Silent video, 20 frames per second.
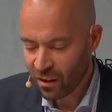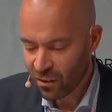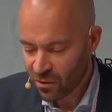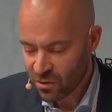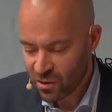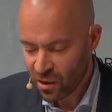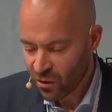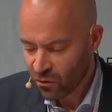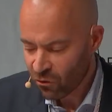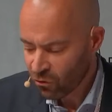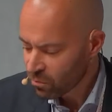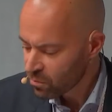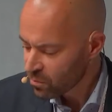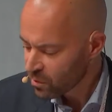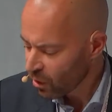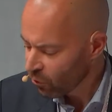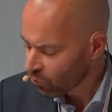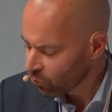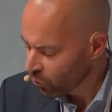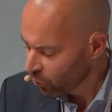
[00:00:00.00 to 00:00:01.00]

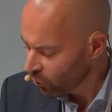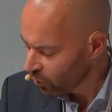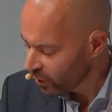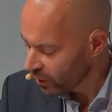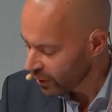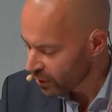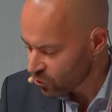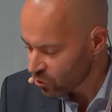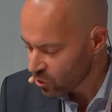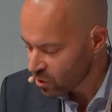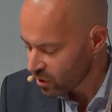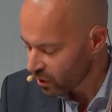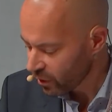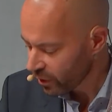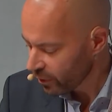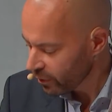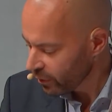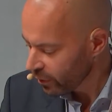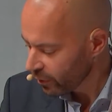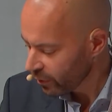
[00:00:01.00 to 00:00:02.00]
sounds good and interesting
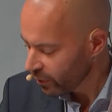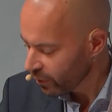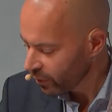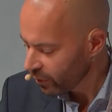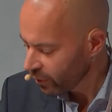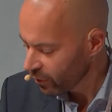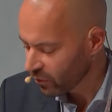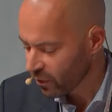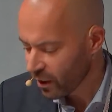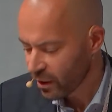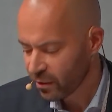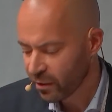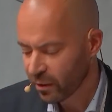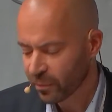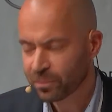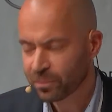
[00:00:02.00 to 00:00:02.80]
and exciting.